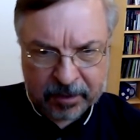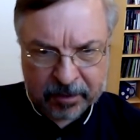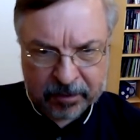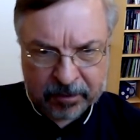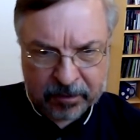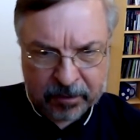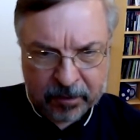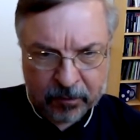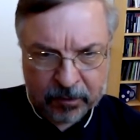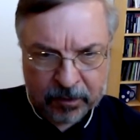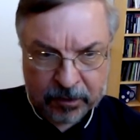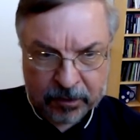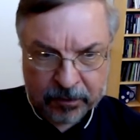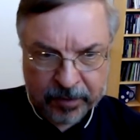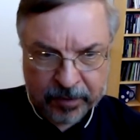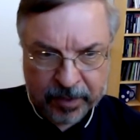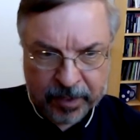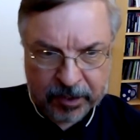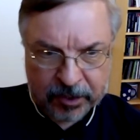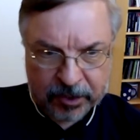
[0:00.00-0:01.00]
slow
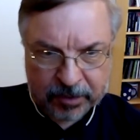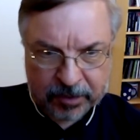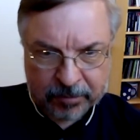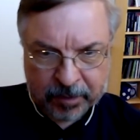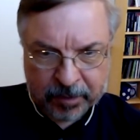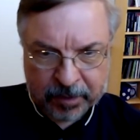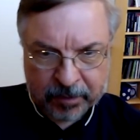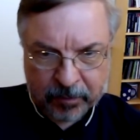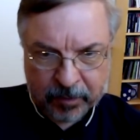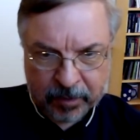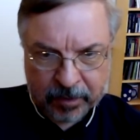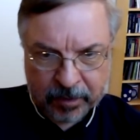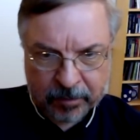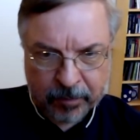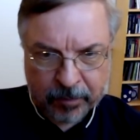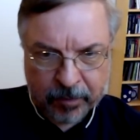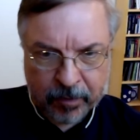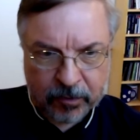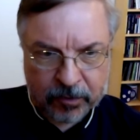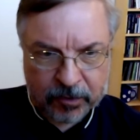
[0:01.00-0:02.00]
deterioration, but we are
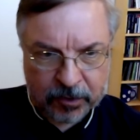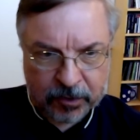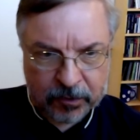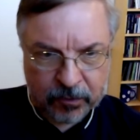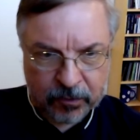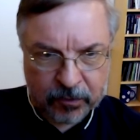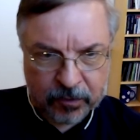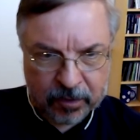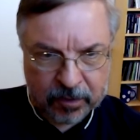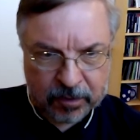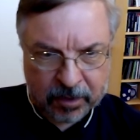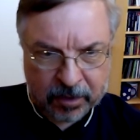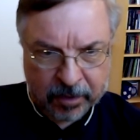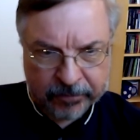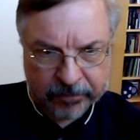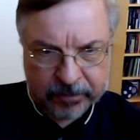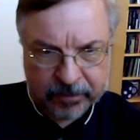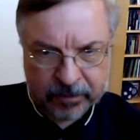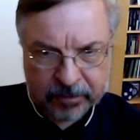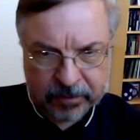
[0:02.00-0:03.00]
approaching 2 years
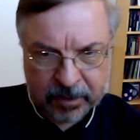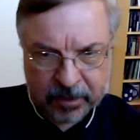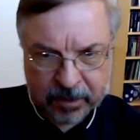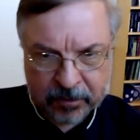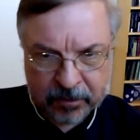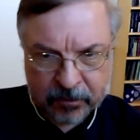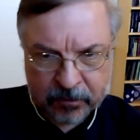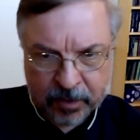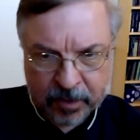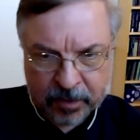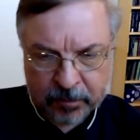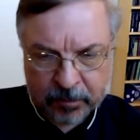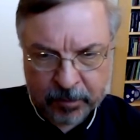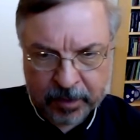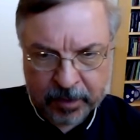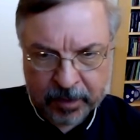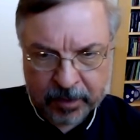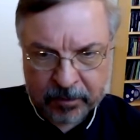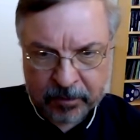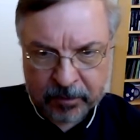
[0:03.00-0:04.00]
after the second
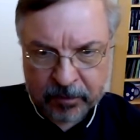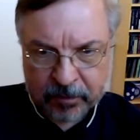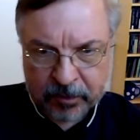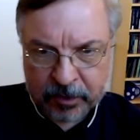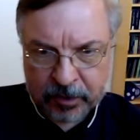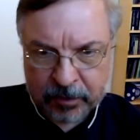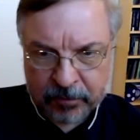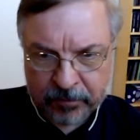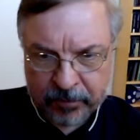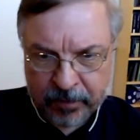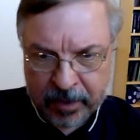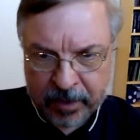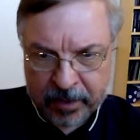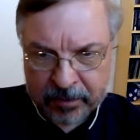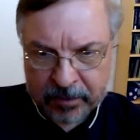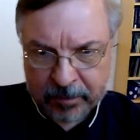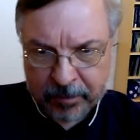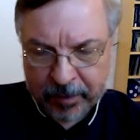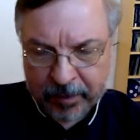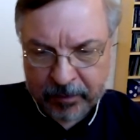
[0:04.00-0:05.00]
transplant, and her GFR
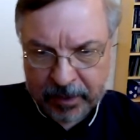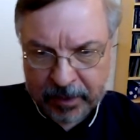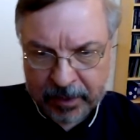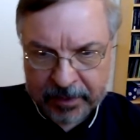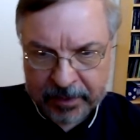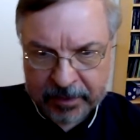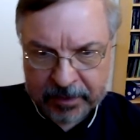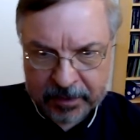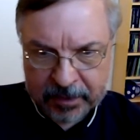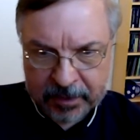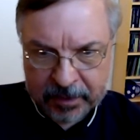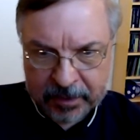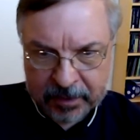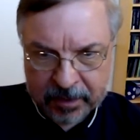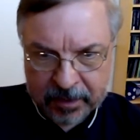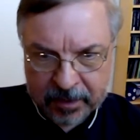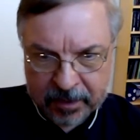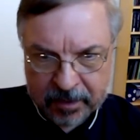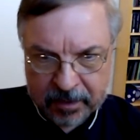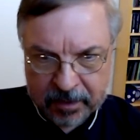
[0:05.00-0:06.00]
is about
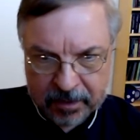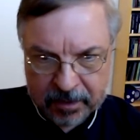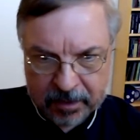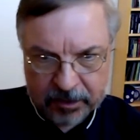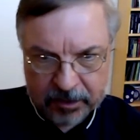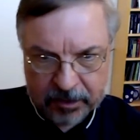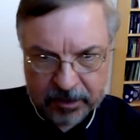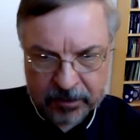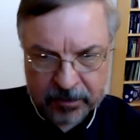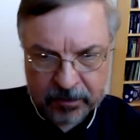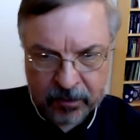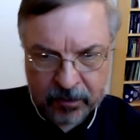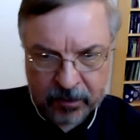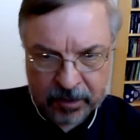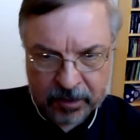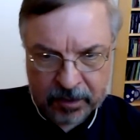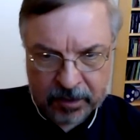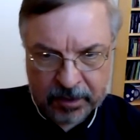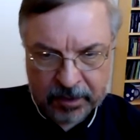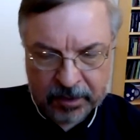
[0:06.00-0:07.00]
18, and she does
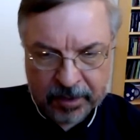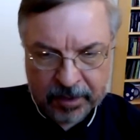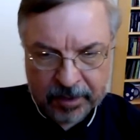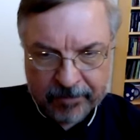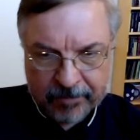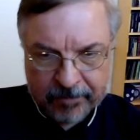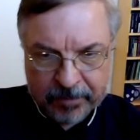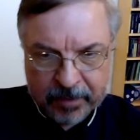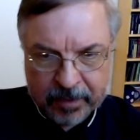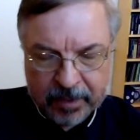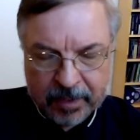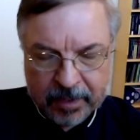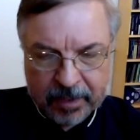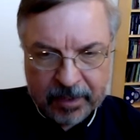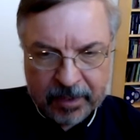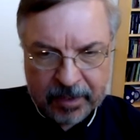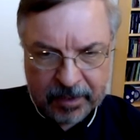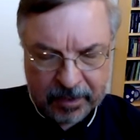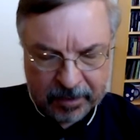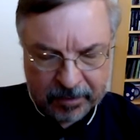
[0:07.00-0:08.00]
not need
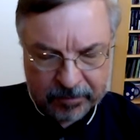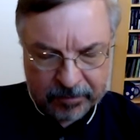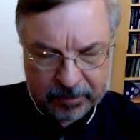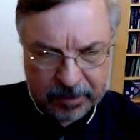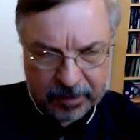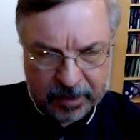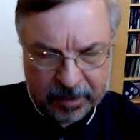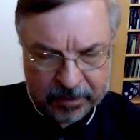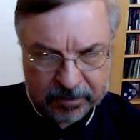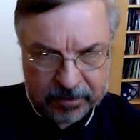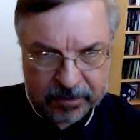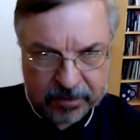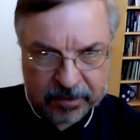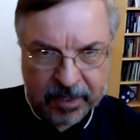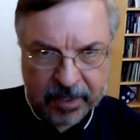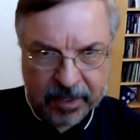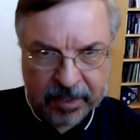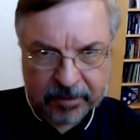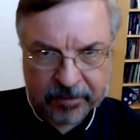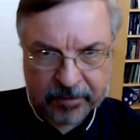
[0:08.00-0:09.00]

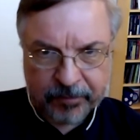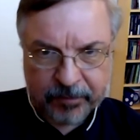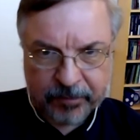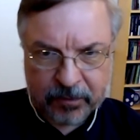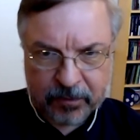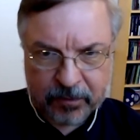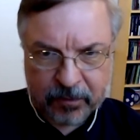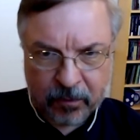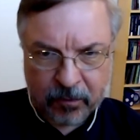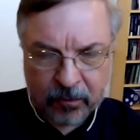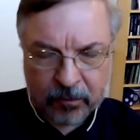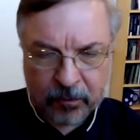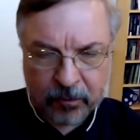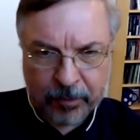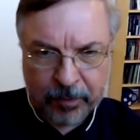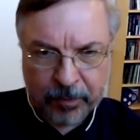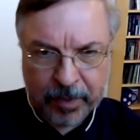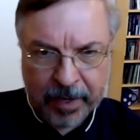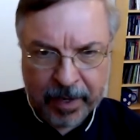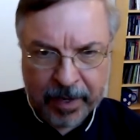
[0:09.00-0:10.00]
dialysis yet. So to
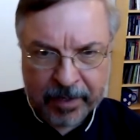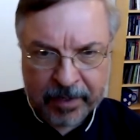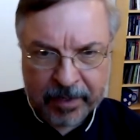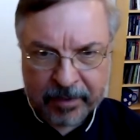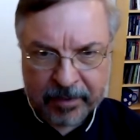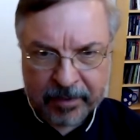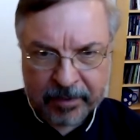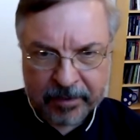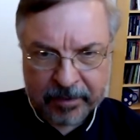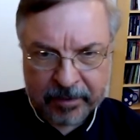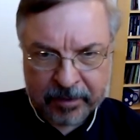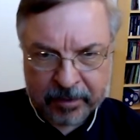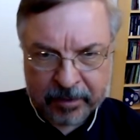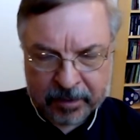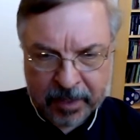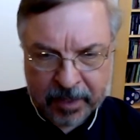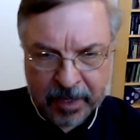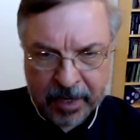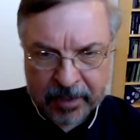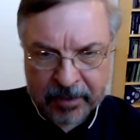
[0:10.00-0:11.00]
plan
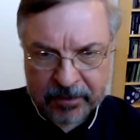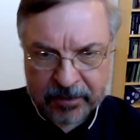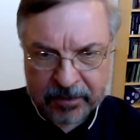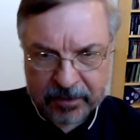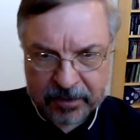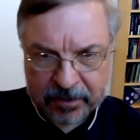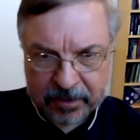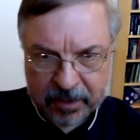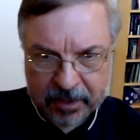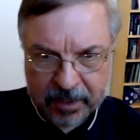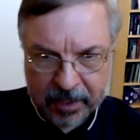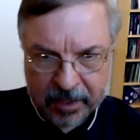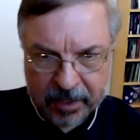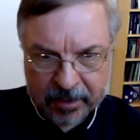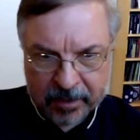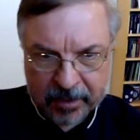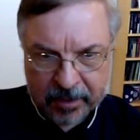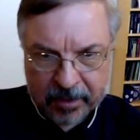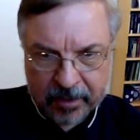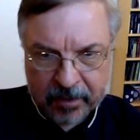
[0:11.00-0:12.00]
the dialysis
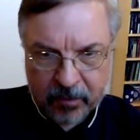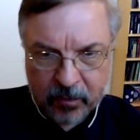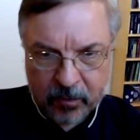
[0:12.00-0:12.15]
again,